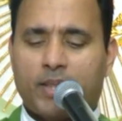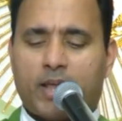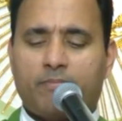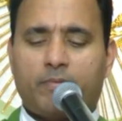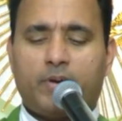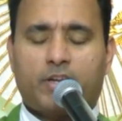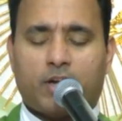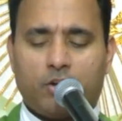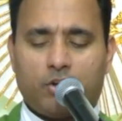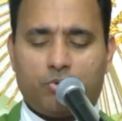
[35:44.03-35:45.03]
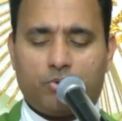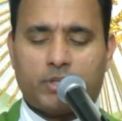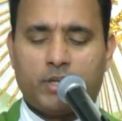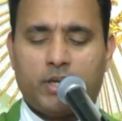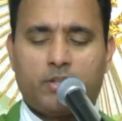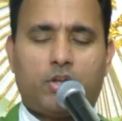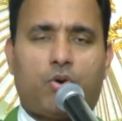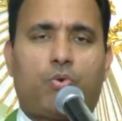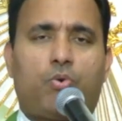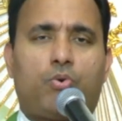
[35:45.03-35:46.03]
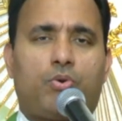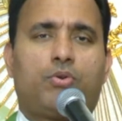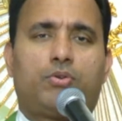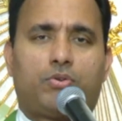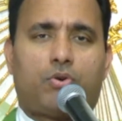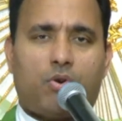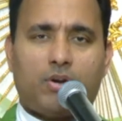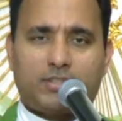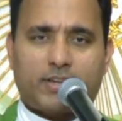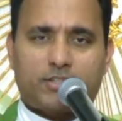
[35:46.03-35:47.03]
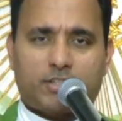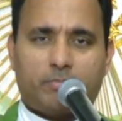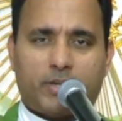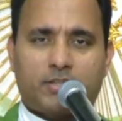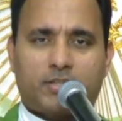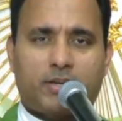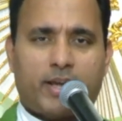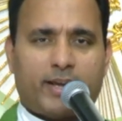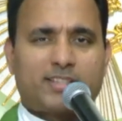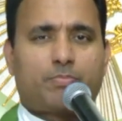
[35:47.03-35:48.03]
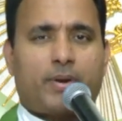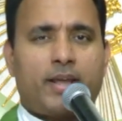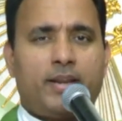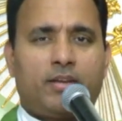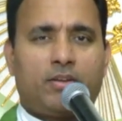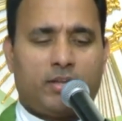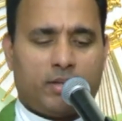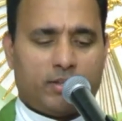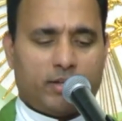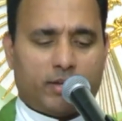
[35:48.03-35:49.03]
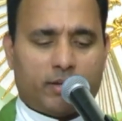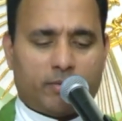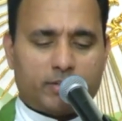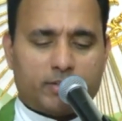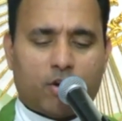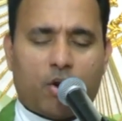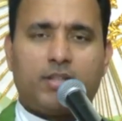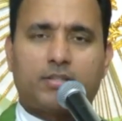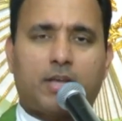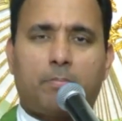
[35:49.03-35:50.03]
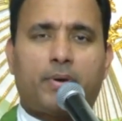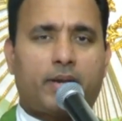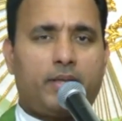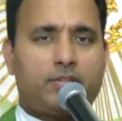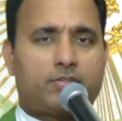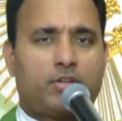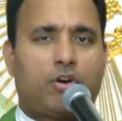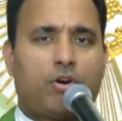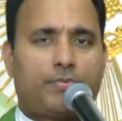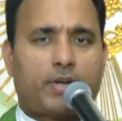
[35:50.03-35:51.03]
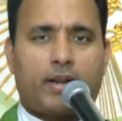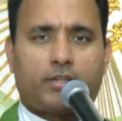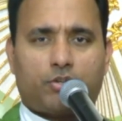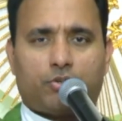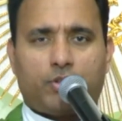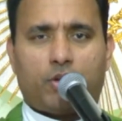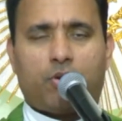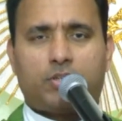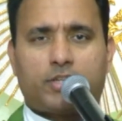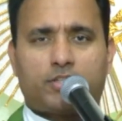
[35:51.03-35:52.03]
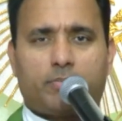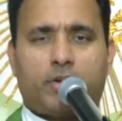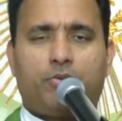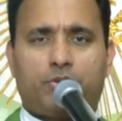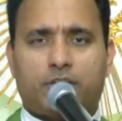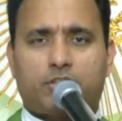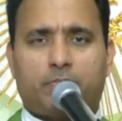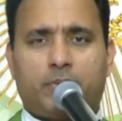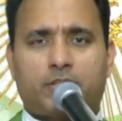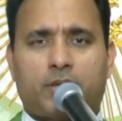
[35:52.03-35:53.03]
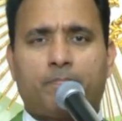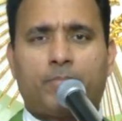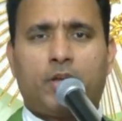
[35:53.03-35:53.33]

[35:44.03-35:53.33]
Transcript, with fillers: And we will conclude the whole Old Testament explaining uh, all the summaries of connected to the Old Testament, New Testament.